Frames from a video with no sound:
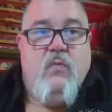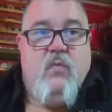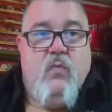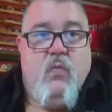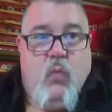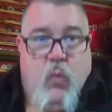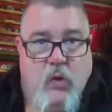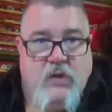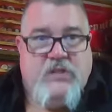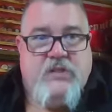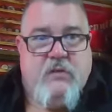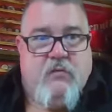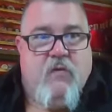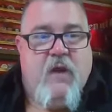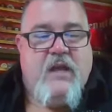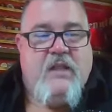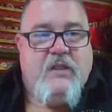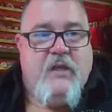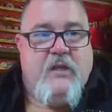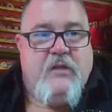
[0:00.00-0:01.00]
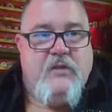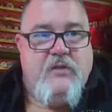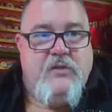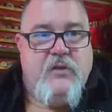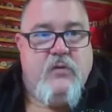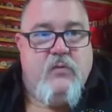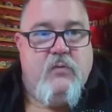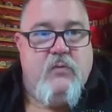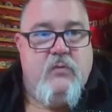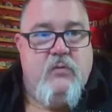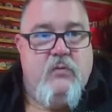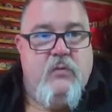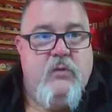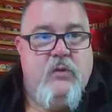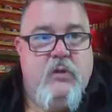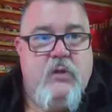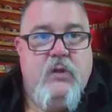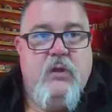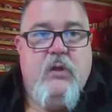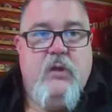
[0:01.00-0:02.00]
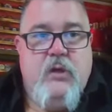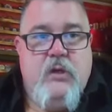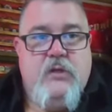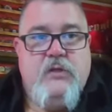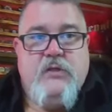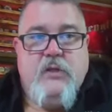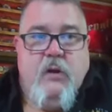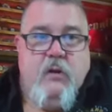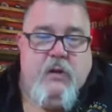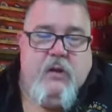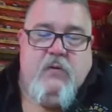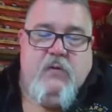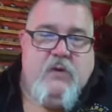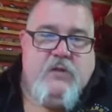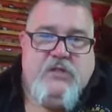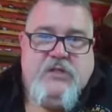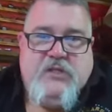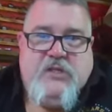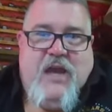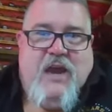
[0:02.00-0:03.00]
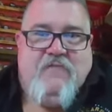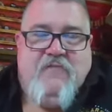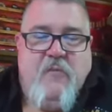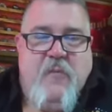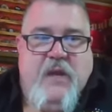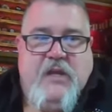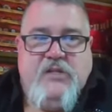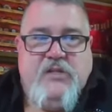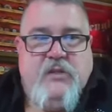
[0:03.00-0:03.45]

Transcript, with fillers: was the right thing to do. Yeah. So it's just affirmation.